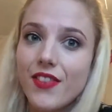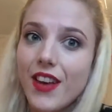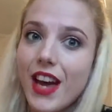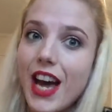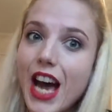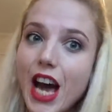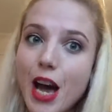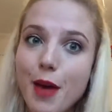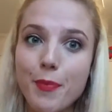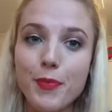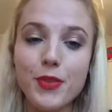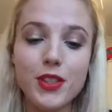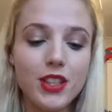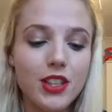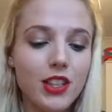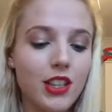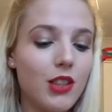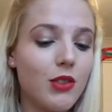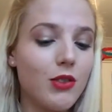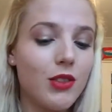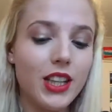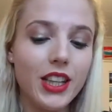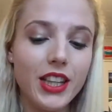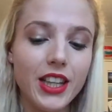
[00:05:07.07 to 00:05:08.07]
for
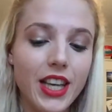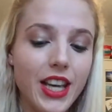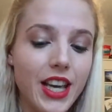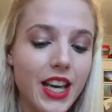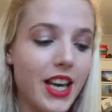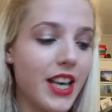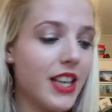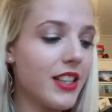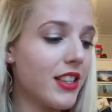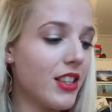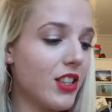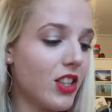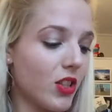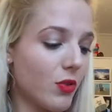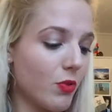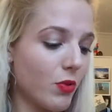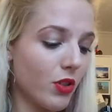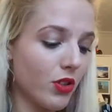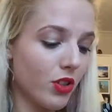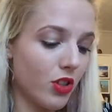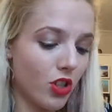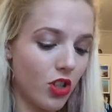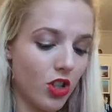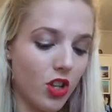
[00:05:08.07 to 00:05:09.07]
absolutely years. I just
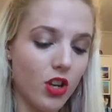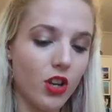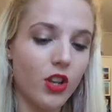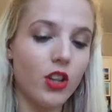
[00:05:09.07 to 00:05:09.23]
want to show